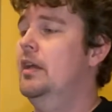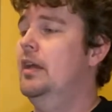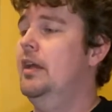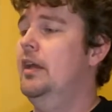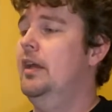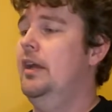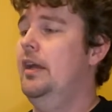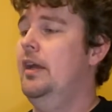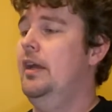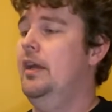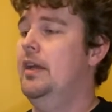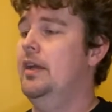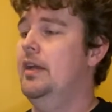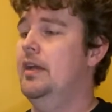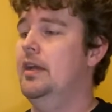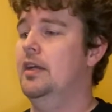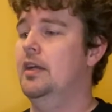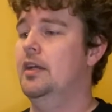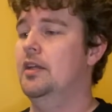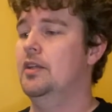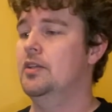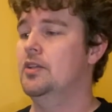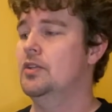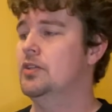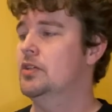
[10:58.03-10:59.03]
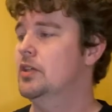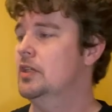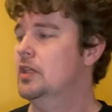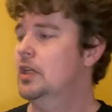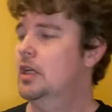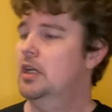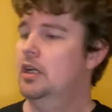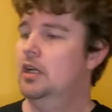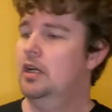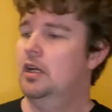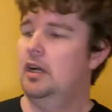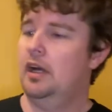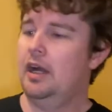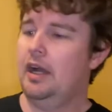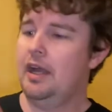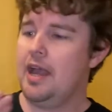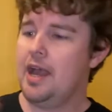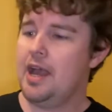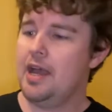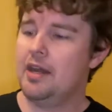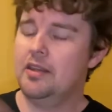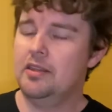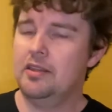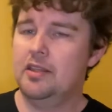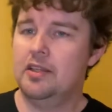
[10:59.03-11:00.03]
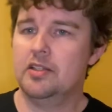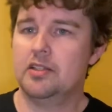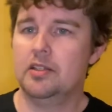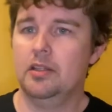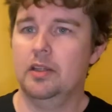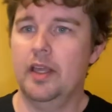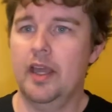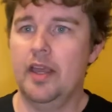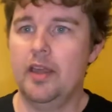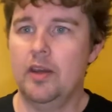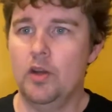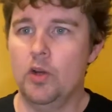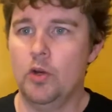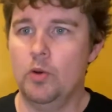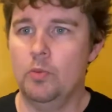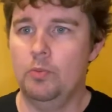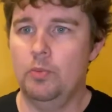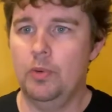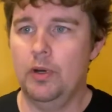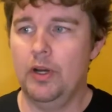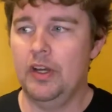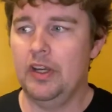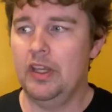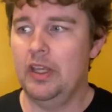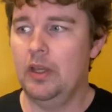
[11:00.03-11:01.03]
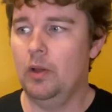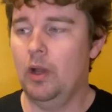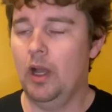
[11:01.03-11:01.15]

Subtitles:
and I added this later, but I